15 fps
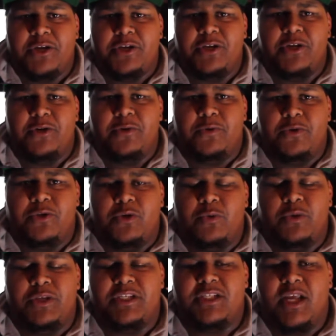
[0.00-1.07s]
you know, you
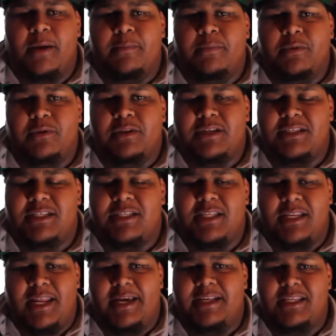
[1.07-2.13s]
really stop listening
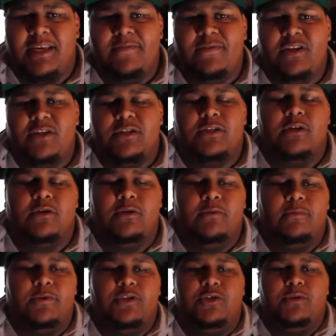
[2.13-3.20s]
to the negativity and you start
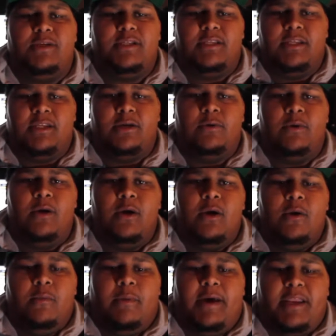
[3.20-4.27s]
doing what you need to do.
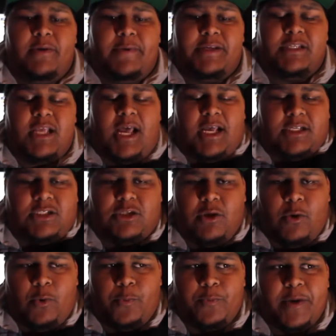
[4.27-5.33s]
But anyways,
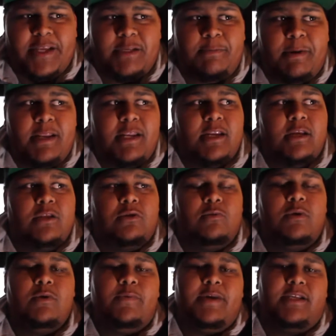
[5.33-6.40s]
so it's been
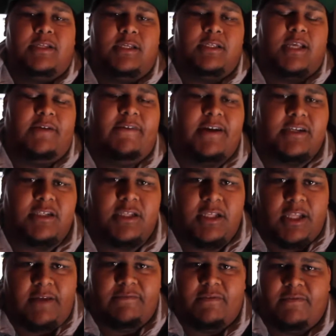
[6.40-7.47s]
3 weeks since I've actually
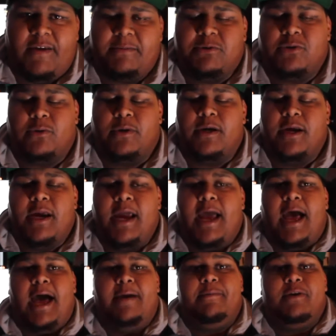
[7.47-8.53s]
left the vape store.
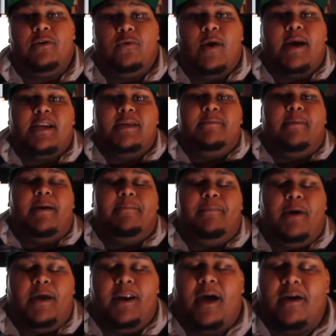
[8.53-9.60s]
I've been grinding my
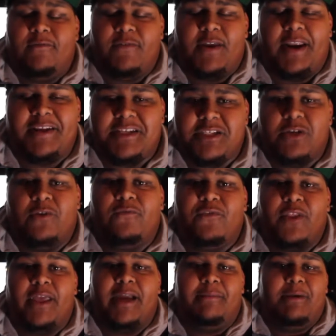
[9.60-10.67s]
butt off and I still
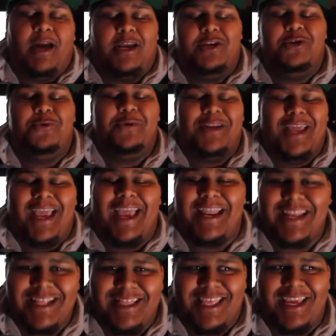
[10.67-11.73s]
feel like I'm not doing
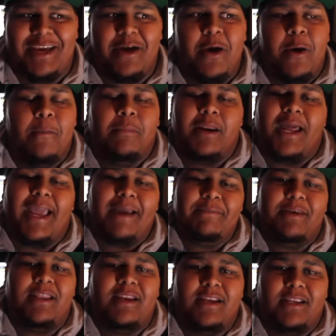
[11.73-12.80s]
anything, but I
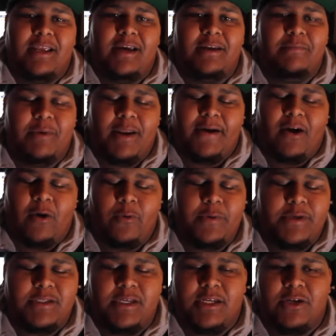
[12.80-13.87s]
am getting it done. But I
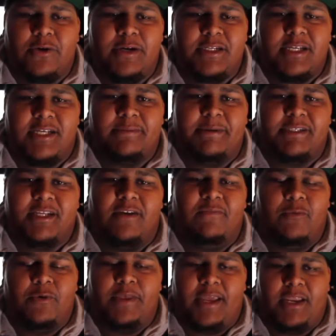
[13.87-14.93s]
always gonna criticize myself
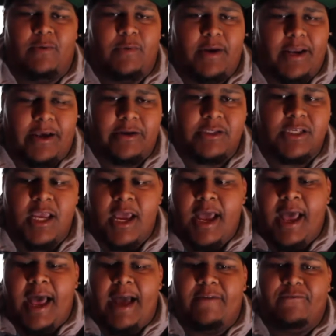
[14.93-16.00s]
more than anyone else.
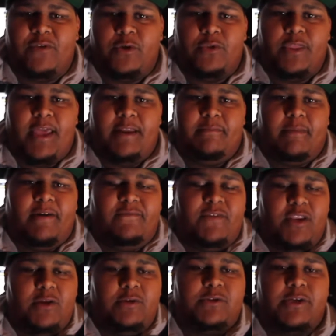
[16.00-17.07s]
I feel that my
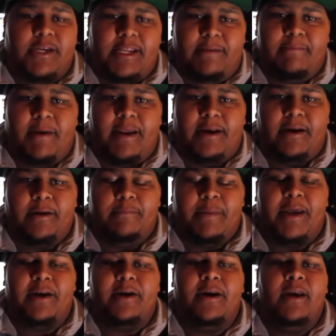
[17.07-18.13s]
videos are getting
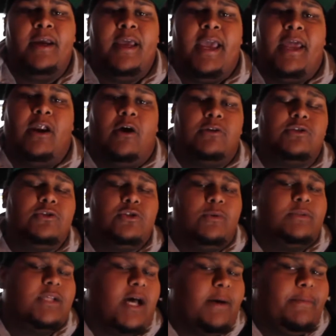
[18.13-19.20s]
better. And also too,
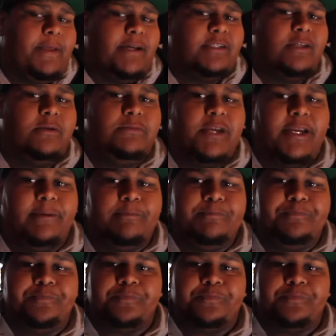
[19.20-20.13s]
on top of that subject,